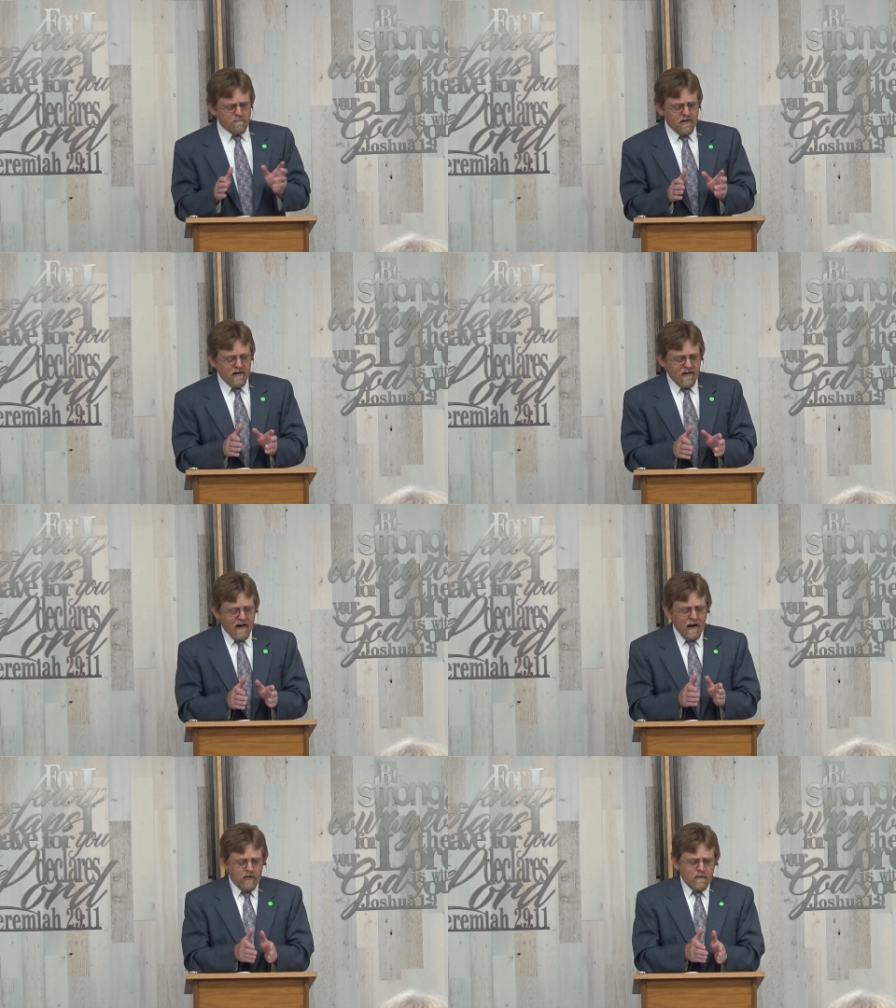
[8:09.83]

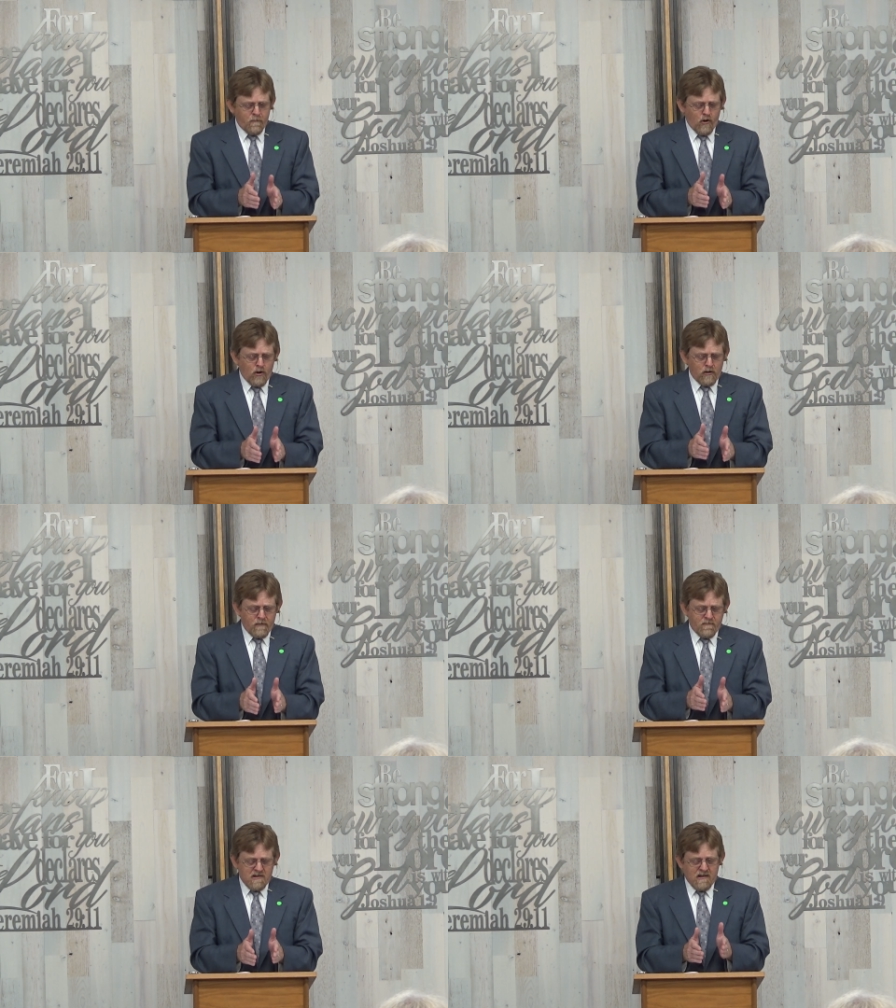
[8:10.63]
But out of all
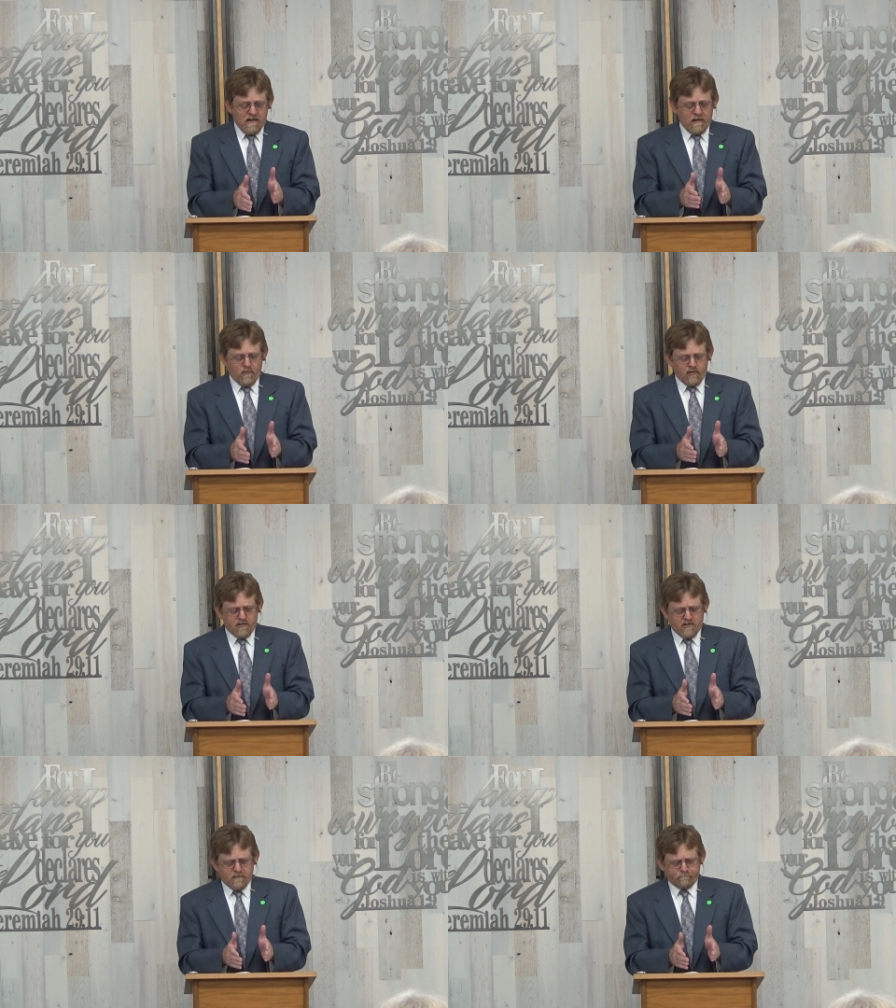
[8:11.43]
of the
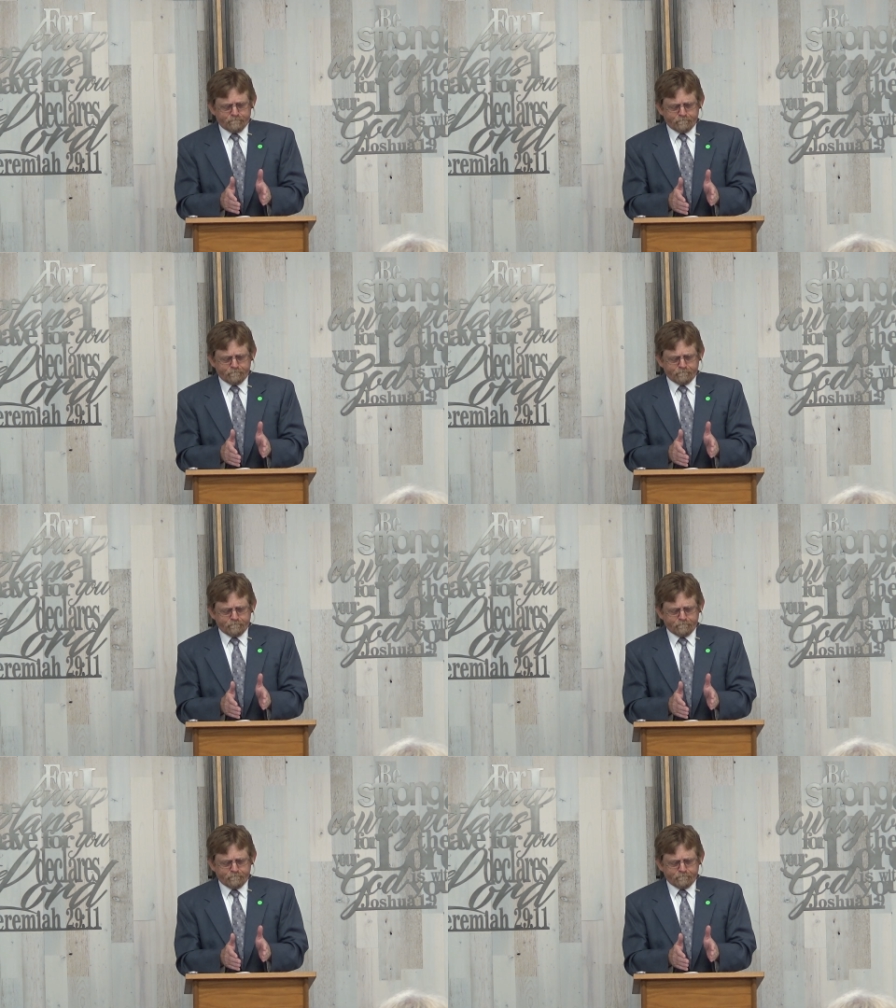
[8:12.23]
animals,